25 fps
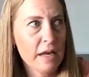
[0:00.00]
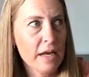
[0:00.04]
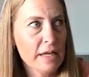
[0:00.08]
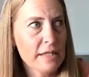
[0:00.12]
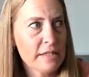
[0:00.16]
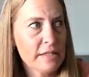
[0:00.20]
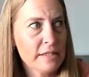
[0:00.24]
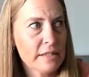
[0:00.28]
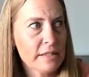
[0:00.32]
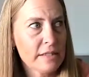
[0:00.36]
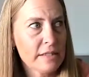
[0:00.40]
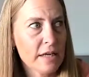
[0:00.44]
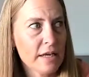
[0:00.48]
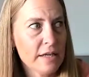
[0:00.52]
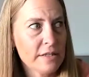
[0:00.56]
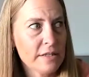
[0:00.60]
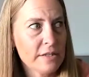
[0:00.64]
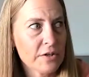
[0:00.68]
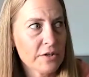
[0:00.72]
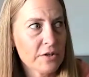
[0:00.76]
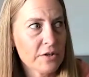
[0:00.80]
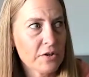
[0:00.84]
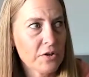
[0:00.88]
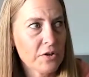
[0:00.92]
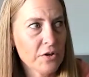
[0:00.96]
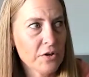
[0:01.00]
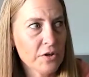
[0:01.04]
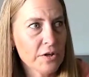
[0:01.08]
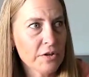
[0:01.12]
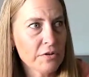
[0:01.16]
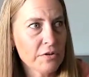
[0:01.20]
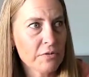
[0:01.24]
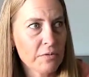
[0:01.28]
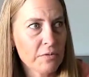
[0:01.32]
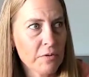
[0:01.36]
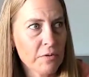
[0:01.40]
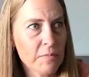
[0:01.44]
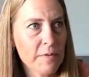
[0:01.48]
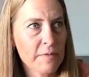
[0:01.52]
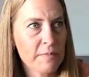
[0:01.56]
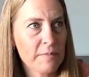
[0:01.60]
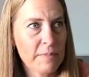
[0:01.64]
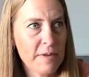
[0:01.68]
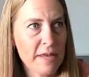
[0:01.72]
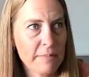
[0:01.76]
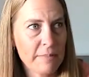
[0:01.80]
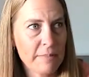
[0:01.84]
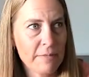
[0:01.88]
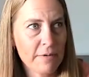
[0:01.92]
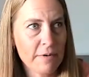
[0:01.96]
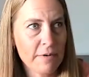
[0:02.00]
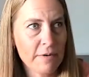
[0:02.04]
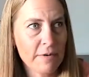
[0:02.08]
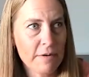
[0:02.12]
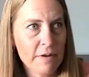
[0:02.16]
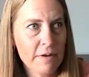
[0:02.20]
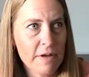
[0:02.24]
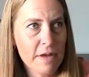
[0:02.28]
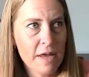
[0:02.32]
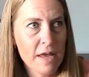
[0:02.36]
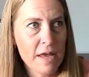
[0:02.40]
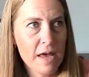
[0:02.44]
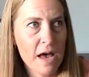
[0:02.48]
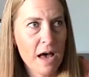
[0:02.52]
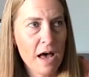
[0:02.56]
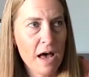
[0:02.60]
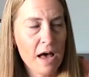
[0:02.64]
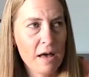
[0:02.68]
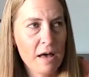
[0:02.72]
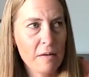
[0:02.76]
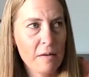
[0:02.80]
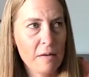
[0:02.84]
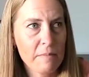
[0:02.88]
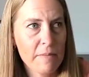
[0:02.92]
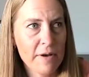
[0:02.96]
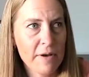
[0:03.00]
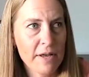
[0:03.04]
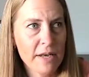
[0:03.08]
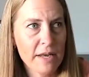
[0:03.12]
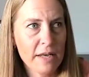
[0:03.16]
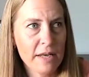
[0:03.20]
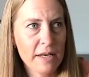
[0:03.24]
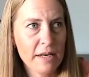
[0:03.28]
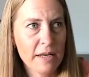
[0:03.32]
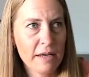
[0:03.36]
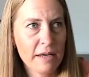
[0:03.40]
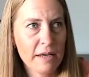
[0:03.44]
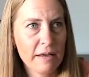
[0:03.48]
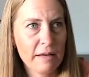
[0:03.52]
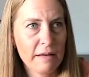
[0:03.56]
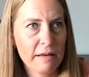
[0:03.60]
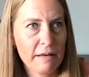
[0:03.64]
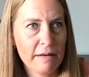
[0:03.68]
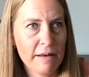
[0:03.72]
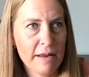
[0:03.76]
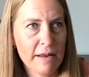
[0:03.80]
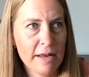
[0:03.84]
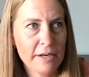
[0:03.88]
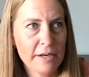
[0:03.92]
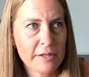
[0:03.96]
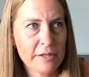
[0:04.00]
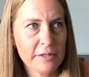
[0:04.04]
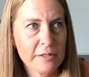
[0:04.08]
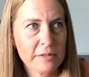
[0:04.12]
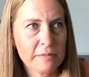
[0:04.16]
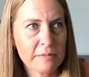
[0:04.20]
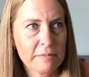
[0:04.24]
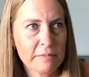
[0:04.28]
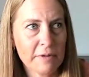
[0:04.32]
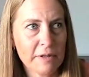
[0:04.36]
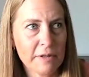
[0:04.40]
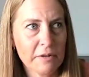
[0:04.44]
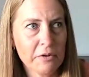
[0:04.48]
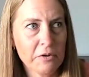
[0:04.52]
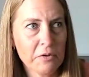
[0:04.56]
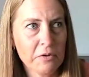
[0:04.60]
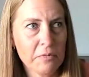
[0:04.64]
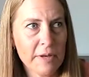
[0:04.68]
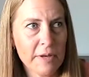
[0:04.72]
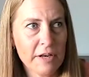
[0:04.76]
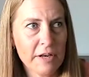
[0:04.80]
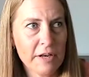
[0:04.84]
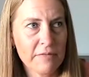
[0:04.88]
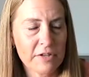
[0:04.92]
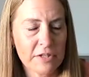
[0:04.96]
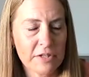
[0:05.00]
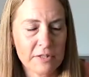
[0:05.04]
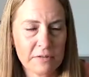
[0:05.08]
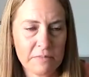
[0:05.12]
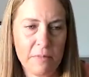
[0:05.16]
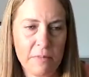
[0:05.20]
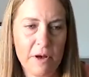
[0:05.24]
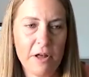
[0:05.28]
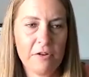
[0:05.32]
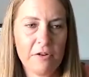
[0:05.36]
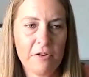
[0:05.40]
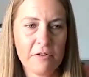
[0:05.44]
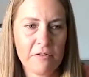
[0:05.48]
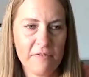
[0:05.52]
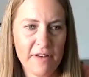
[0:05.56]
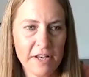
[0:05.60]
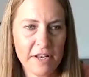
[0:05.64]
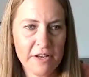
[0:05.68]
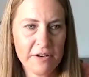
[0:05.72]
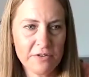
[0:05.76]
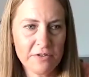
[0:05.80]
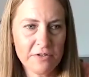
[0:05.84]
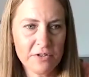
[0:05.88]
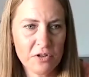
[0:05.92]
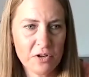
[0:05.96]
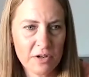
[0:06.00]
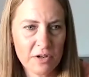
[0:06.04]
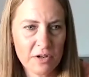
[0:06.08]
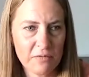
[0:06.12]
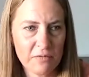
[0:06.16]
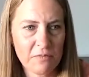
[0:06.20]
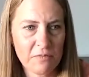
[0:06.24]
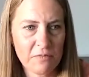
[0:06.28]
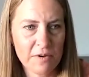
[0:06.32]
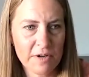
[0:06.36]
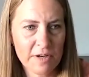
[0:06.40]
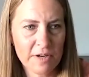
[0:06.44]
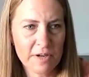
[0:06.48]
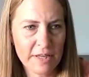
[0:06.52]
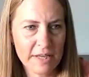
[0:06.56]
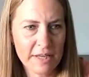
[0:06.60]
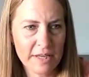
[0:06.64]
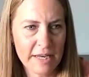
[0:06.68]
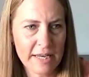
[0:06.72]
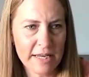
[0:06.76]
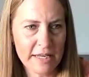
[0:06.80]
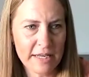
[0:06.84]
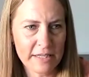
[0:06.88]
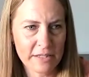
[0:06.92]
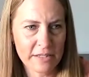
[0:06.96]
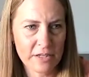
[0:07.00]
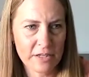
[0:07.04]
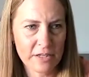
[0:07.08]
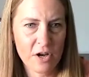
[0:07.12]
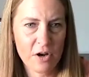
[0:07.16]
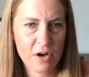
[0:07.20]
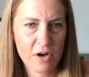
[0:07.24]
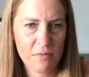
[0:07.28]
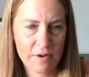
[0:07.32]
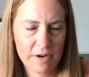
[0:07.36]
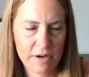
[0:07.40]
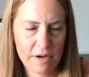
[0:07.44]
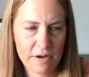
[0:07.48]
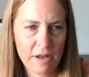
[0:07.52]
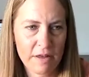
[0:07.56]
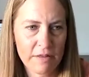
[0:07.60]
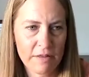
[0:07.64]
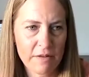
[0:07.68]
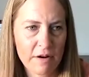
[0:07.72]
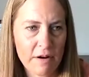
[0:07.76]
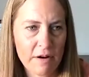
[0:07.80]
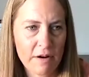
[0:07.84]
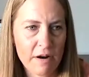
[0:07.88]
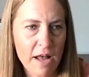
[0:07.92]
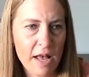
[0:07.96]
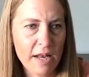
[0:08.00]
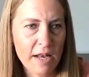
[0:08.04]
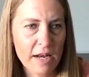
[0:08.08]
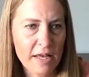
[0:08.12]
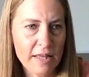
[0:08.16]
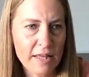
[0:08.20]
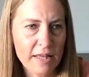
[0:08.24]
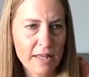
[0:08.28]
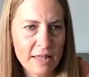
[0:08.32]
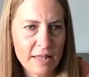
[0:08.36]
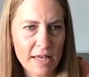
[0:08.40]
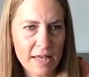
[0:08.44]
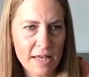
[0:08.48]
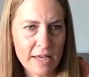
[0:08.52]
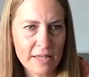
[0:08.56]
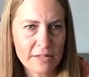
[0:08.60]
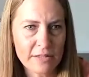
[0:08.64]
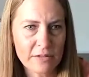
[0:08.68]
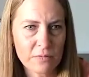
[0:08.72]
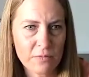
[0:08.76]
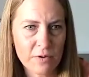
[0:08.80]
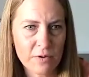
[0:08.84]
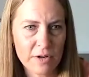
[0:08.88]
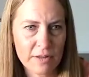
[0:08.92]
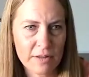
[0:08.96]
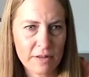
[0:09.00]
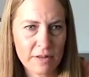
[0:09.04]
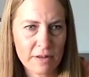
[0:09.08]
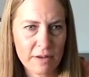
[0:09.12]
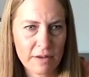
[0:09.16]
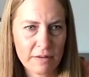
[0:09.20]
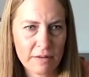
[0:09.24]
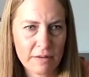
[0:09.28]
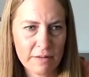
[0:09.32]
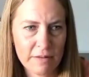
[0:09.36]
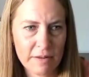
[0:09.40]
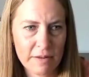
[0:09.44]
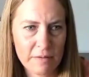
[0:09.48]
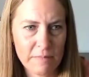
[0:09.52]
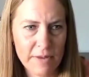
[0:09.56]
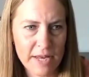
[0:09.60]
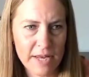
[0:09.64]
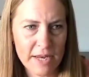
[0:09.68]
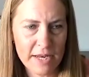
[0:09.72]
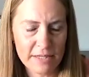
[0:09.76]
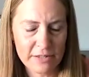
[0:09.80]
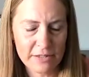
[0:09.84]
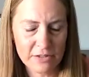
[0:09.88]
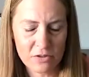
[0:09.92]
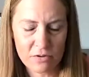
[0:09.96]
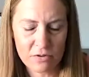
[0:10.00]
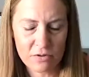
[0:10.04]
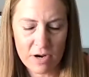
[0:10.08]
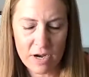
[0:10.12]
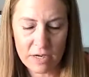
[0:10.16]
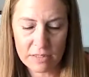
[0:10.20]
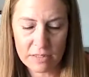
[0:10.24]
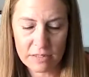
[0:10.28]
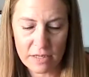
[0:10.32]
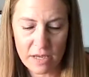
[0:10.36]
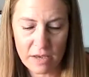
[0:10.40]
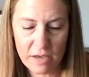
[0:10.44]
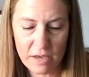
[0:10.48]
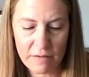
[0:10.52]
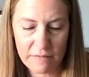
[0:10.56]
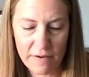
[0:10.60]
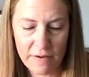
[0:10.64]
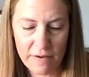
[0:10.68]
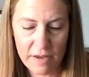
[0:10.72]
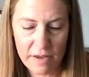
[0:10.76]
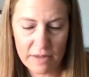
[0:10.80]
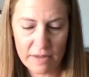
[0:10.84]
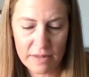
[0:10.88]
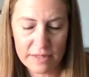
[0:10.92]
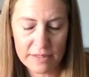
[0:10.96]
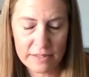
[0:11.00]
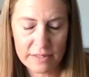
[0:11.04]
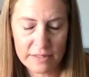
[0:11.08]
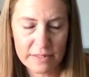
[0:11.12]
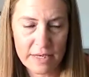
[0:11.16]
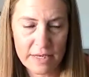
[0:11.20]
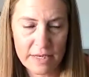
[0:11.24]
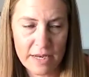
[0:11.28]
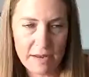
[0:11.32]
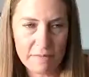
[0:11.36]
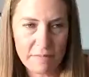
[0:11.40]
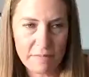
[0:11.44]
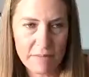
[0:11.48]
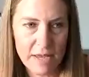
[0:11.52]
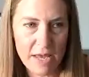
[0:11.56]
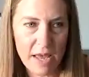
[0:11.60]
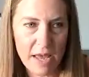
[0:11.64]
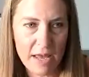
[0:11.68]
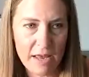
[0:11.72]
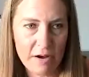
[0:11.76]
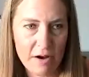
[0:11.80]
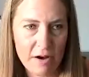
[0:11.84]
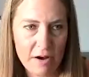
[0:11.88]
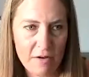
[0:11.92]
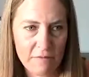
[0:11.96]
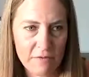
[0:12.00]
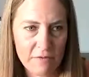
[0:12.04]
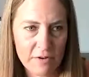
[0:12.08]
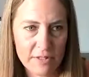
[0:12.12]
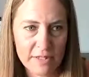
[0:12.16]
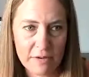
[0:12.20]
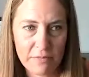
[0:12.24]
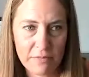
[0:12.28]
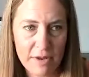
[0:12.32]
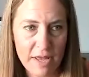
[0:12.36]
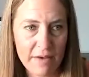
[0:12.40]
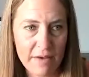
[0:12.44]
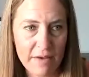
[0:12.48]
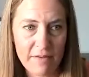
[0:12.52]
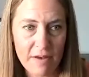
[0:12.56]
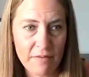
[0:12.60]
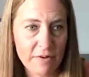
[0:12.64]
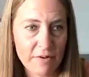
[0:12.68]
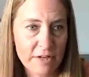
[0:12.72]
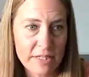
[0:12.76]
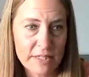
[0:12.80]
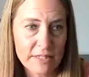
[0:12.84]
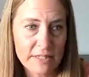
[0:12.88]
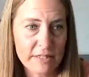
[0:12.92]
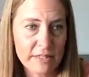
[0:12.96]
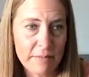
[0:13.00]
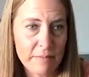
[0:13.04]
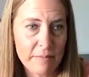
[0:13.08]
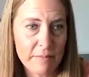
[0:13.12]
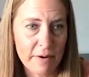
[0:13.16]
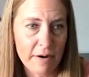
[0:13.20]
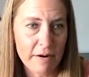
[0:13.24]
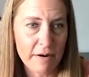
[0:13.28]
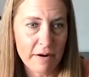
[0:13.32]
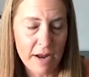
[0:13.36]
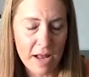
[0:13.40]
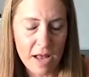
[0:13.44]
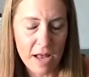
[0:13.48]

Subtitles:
it's a good group of people, but in a little bit of a smaller venue, so you can really get to know one another. And I think that's one of the biggest strengths of the CMBA conference that we have every December.